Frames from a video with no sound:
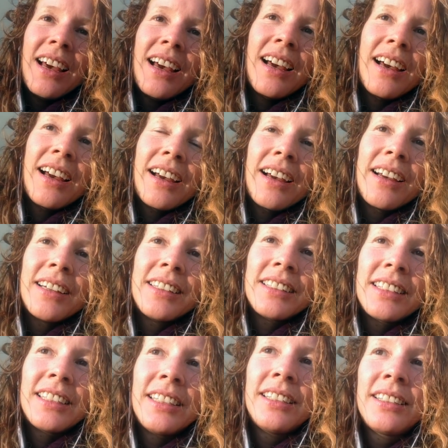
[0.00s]
and
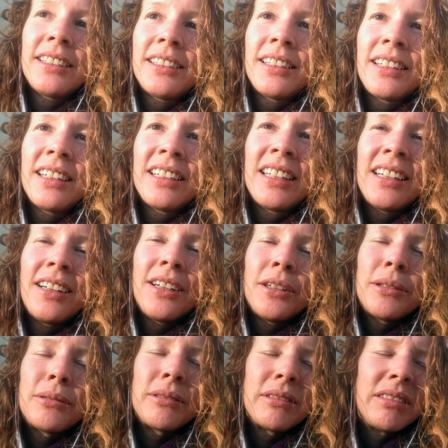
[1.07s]

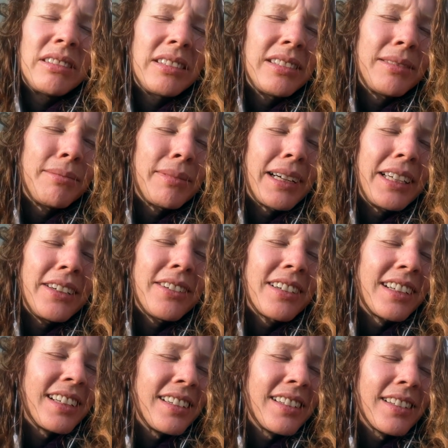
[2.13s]
oof, my
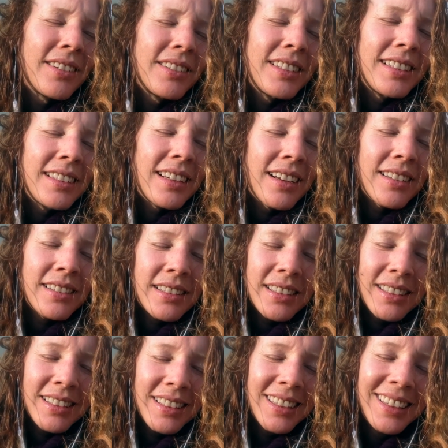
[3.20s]
urine is so
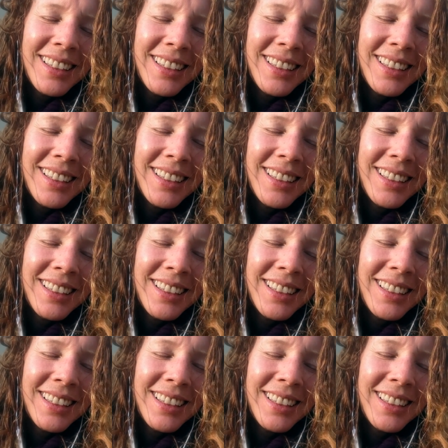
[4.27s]
disgusting.